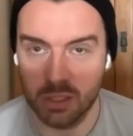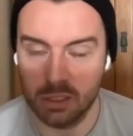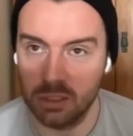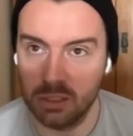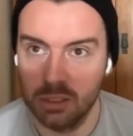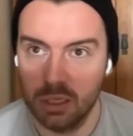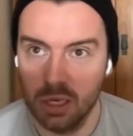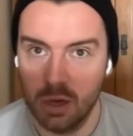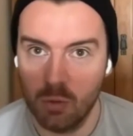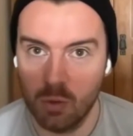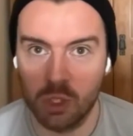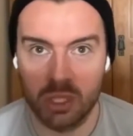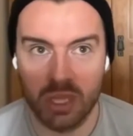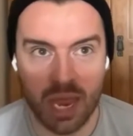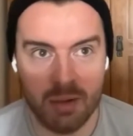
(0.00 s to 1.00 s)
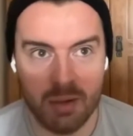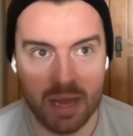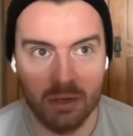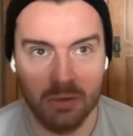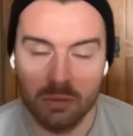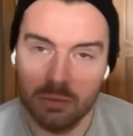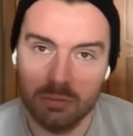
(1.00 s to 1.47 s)
model, which
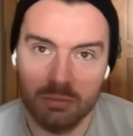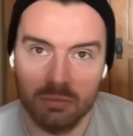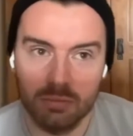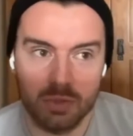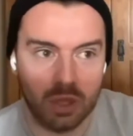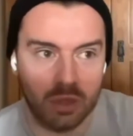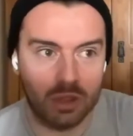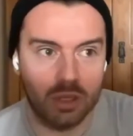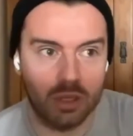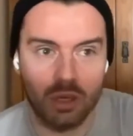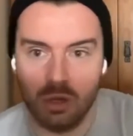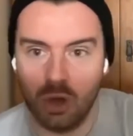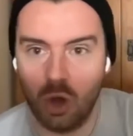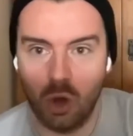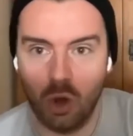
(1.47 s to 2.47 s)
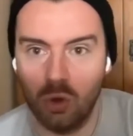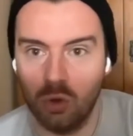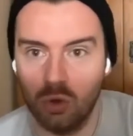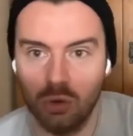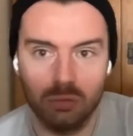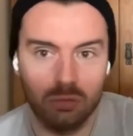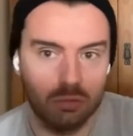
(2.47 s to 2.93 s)
then meant that the
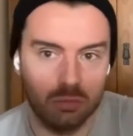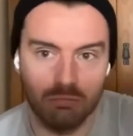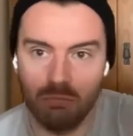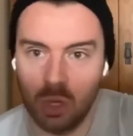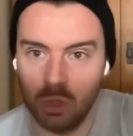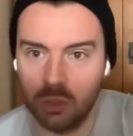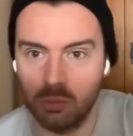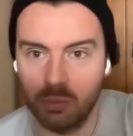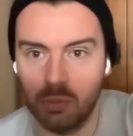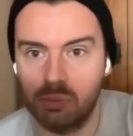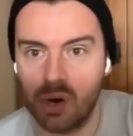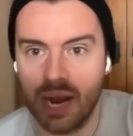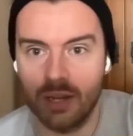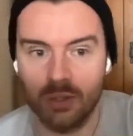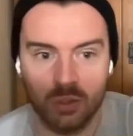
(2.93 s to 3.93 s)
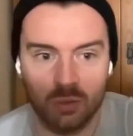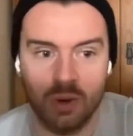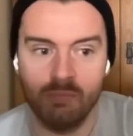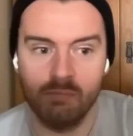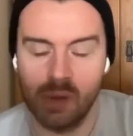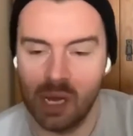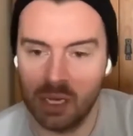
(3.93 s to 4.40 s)
whole multiple
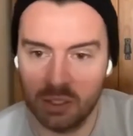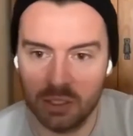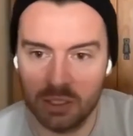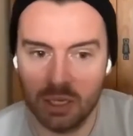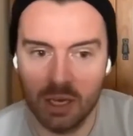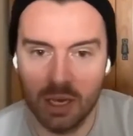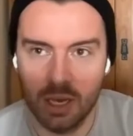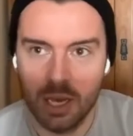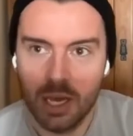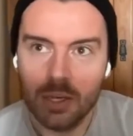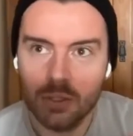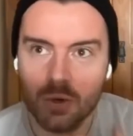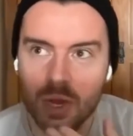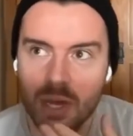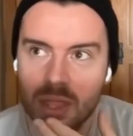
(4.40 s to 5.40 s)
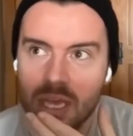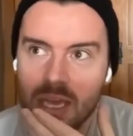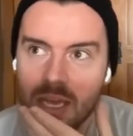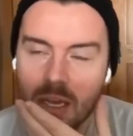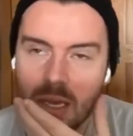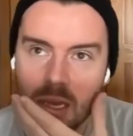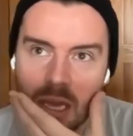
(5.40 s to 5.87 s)
brands went bust. So I
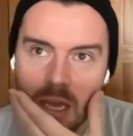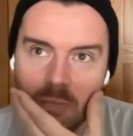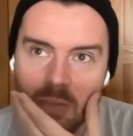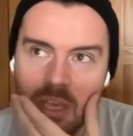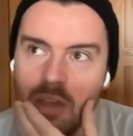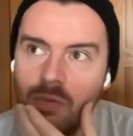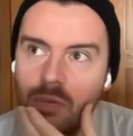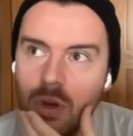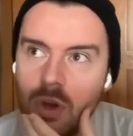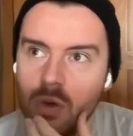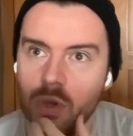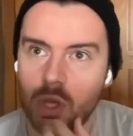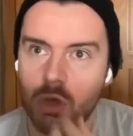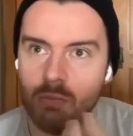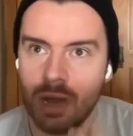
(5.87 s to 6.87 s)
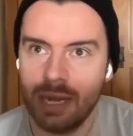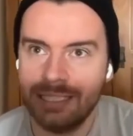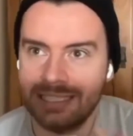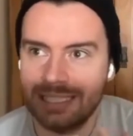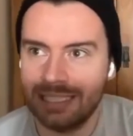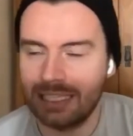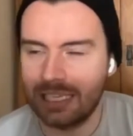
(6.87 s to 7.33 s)
think even though you hmm.
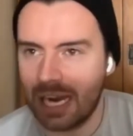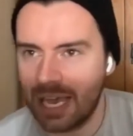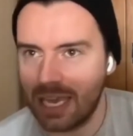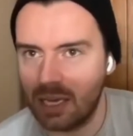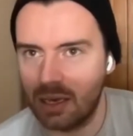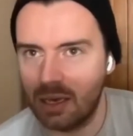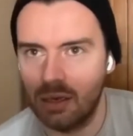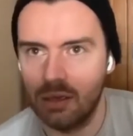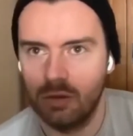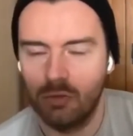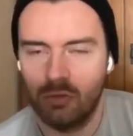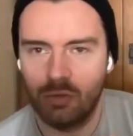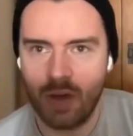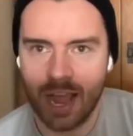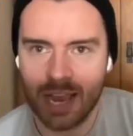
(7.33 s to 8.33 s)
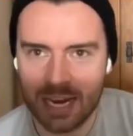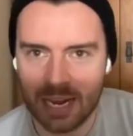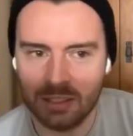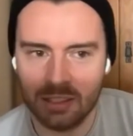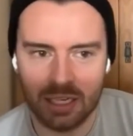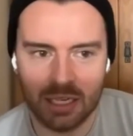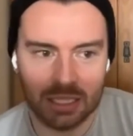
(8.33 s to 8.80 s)
might dislike
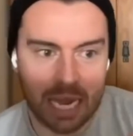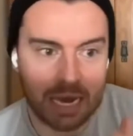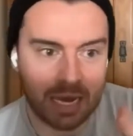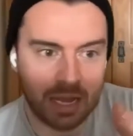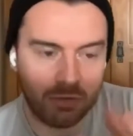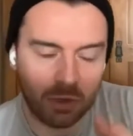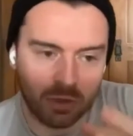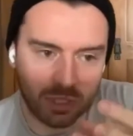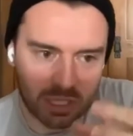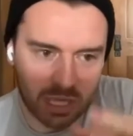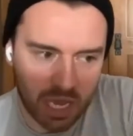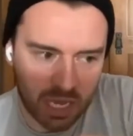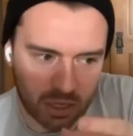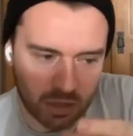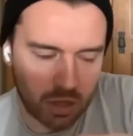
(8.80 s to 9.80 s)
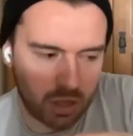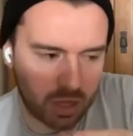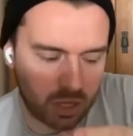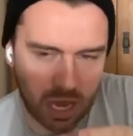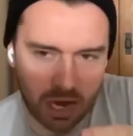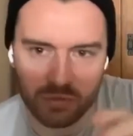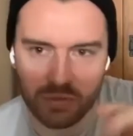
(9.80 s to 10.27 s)
finances and if you dislike
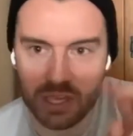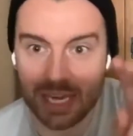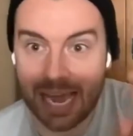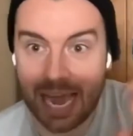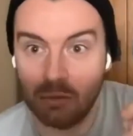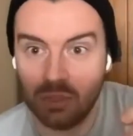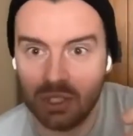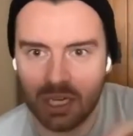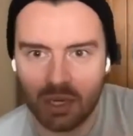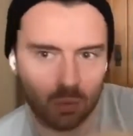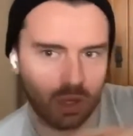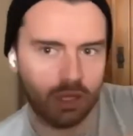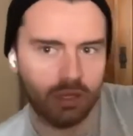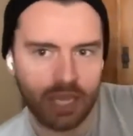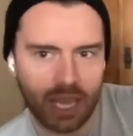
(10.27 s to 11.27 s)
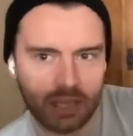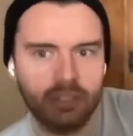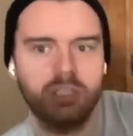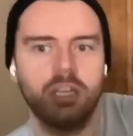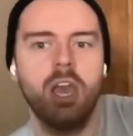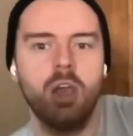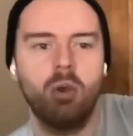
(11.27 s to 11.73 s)
the kind of the accounting well
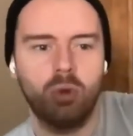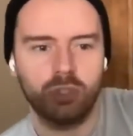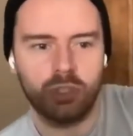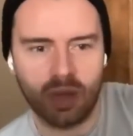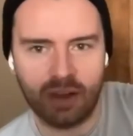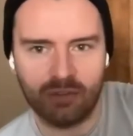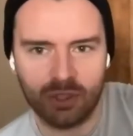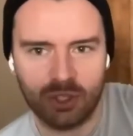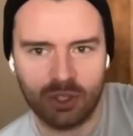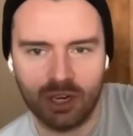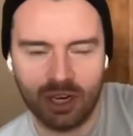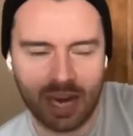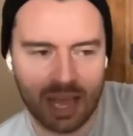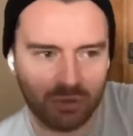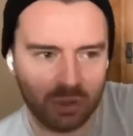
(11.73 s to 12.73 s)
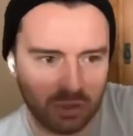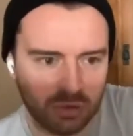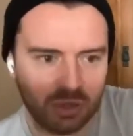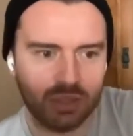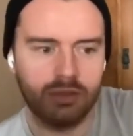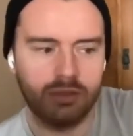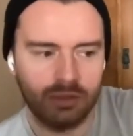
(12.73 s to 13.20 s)
yes once you have a certain
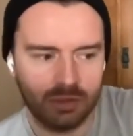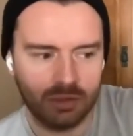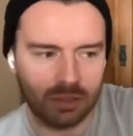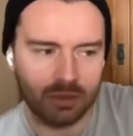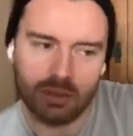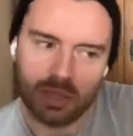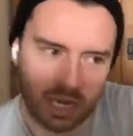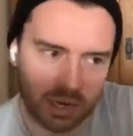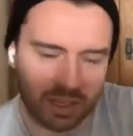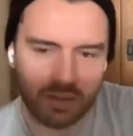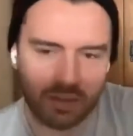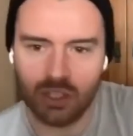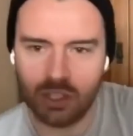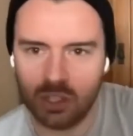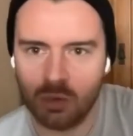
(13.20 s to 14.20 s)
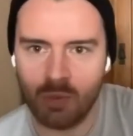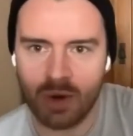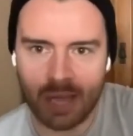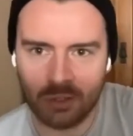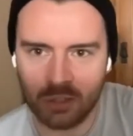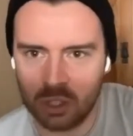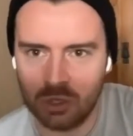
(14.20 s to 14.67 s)
level you can d- kind of give it to
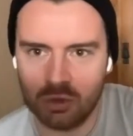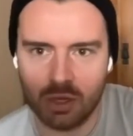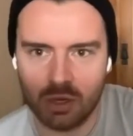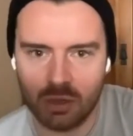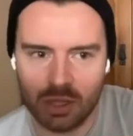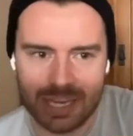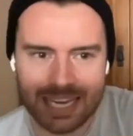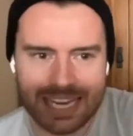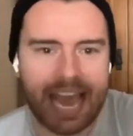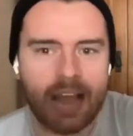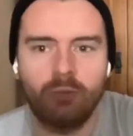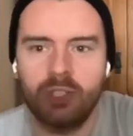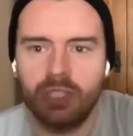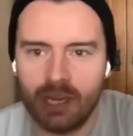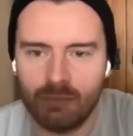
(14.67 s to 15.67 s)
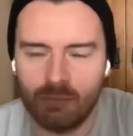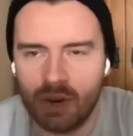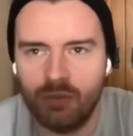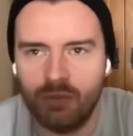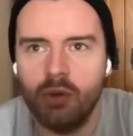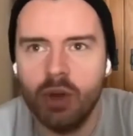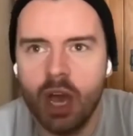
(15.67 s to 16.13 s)
someone else to do the, the accounting
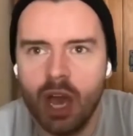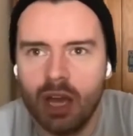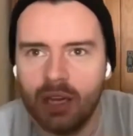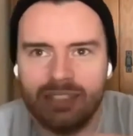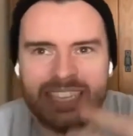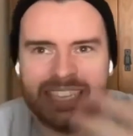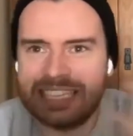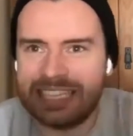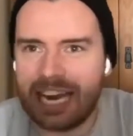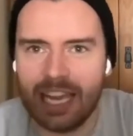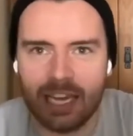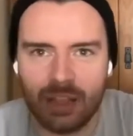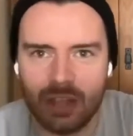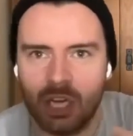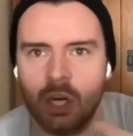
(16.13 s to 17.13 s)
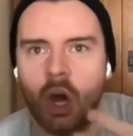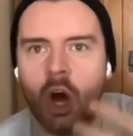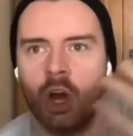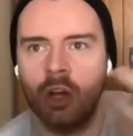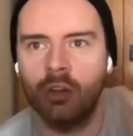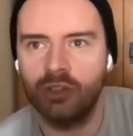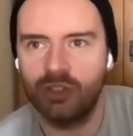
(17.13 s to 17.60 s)
but yeah. if you dislike the
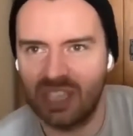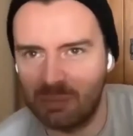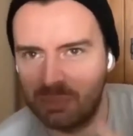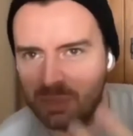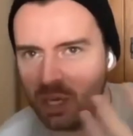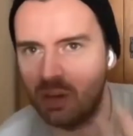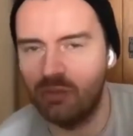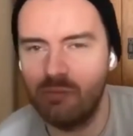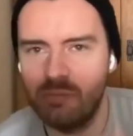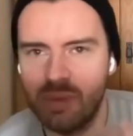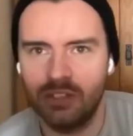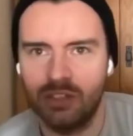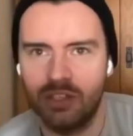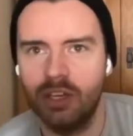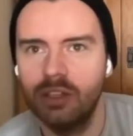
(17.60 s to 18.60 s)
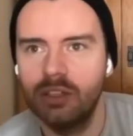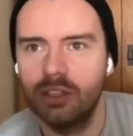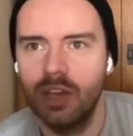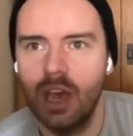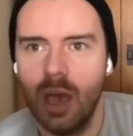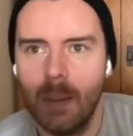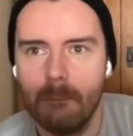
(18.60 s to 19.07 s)
concept of
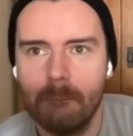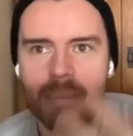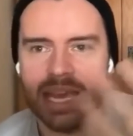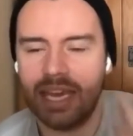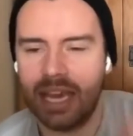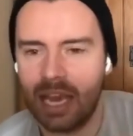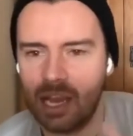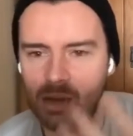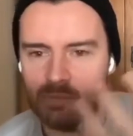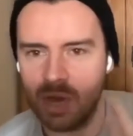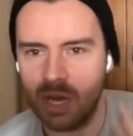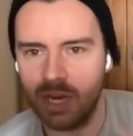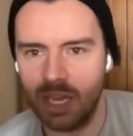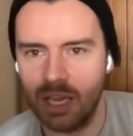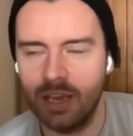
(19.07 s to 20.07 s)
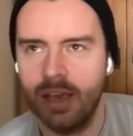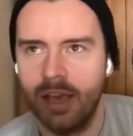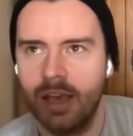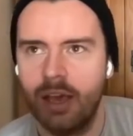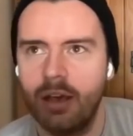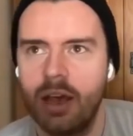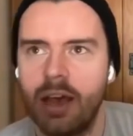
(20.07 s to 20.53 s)
business making
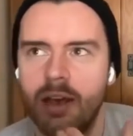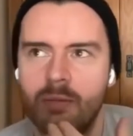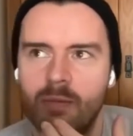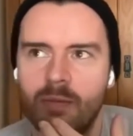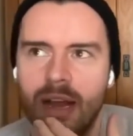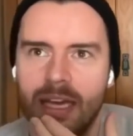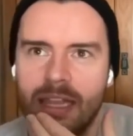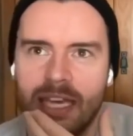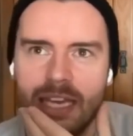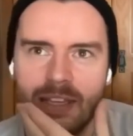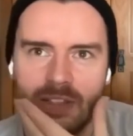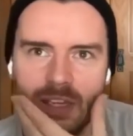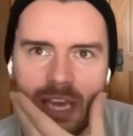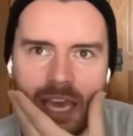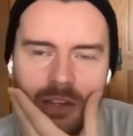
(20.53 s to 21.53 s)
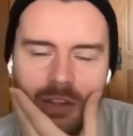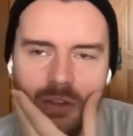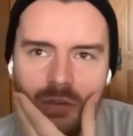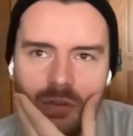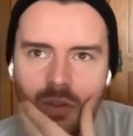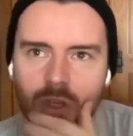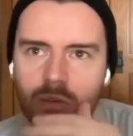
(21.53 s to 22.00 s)
money um, i think it's a
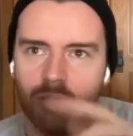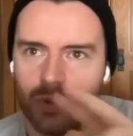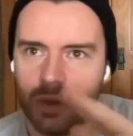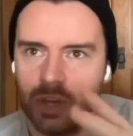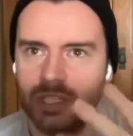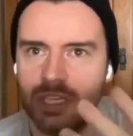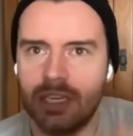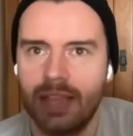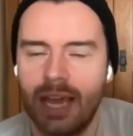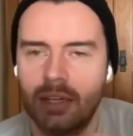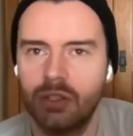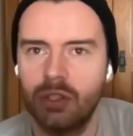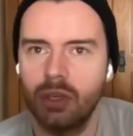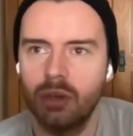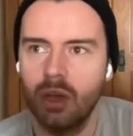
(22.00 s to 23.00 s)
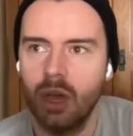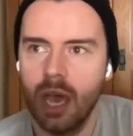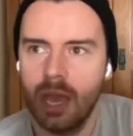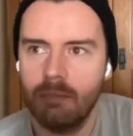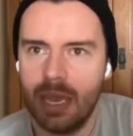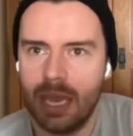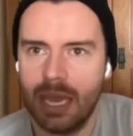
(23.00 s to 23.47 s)
case of converting that to
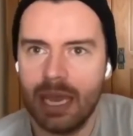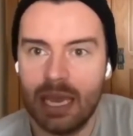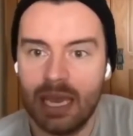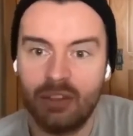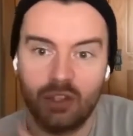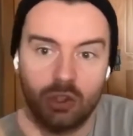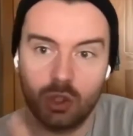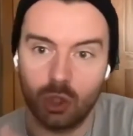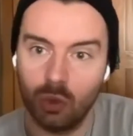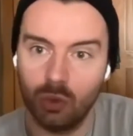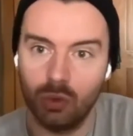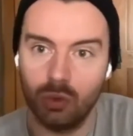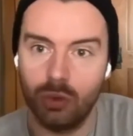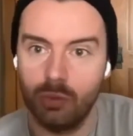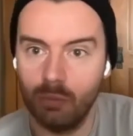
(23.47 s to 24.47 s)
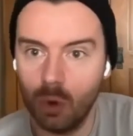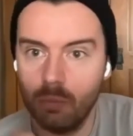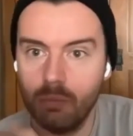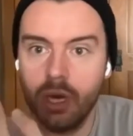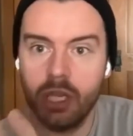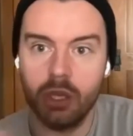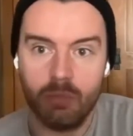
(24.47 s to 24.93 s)
it, it's a tool the
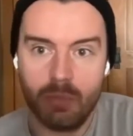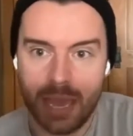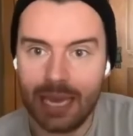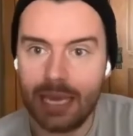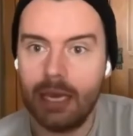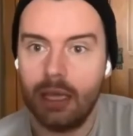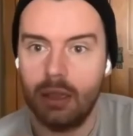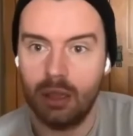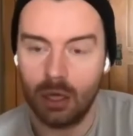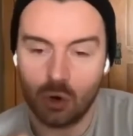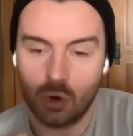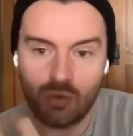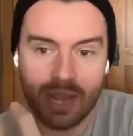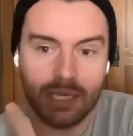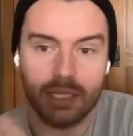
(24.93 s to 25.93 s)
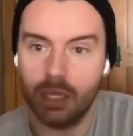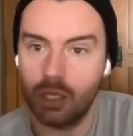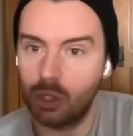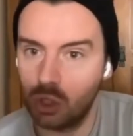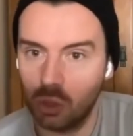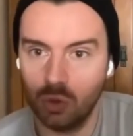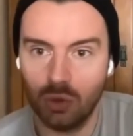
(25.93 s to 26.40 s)
more money you make the
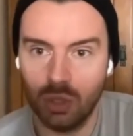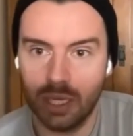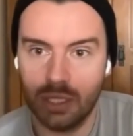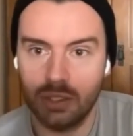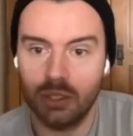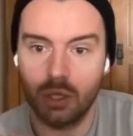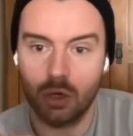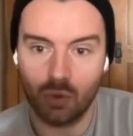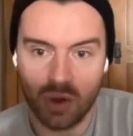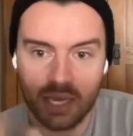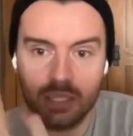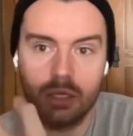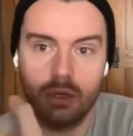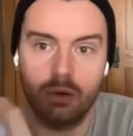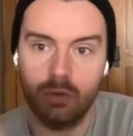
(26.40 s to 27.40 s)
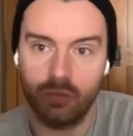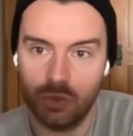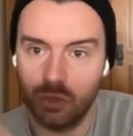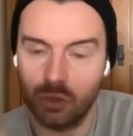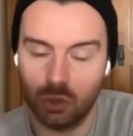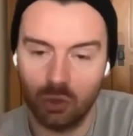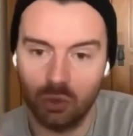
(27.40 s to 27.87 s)
greater the tool is the greater
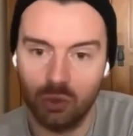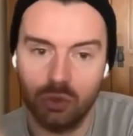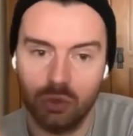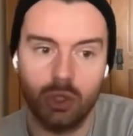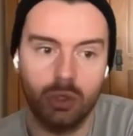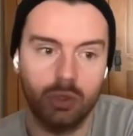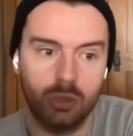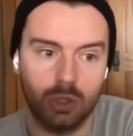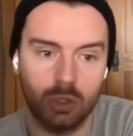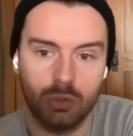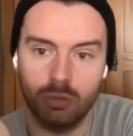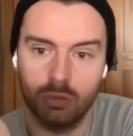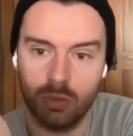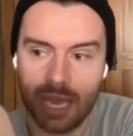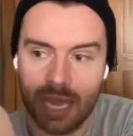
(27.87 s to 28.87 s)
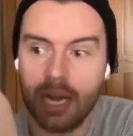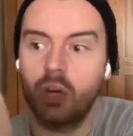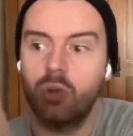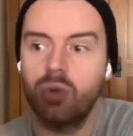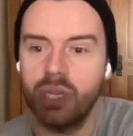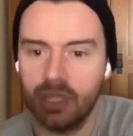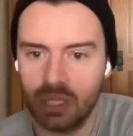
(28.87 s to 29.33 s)
of the tool to to
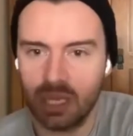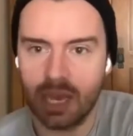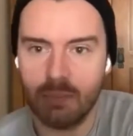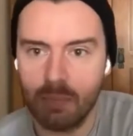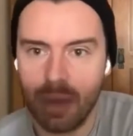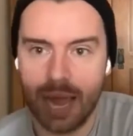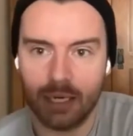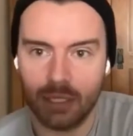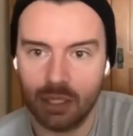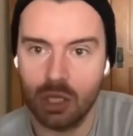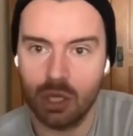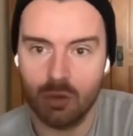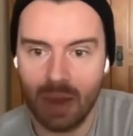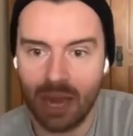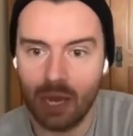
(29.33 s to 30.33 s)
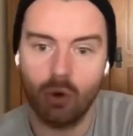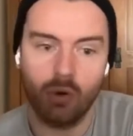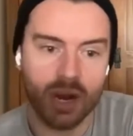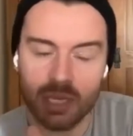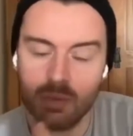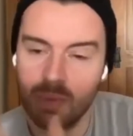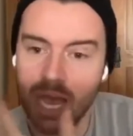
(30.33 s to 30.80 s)
increase yeah. the impact that you might
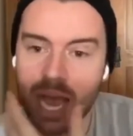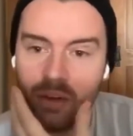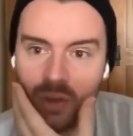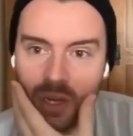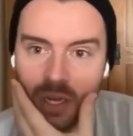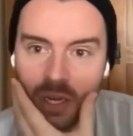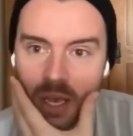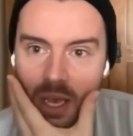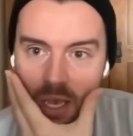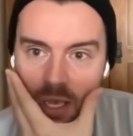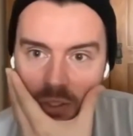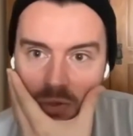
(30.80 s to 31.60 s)
already be having